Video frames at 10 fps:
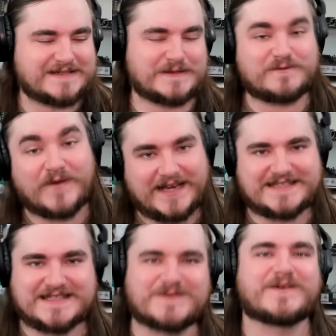So as fun
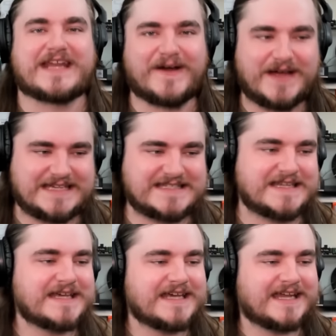as this video is,
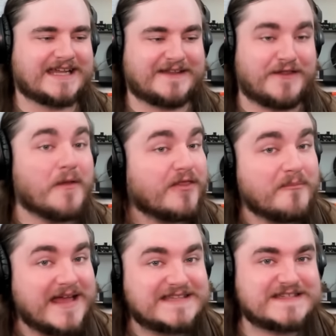the
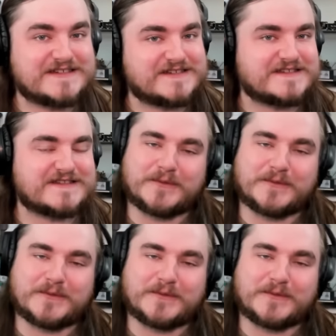message is still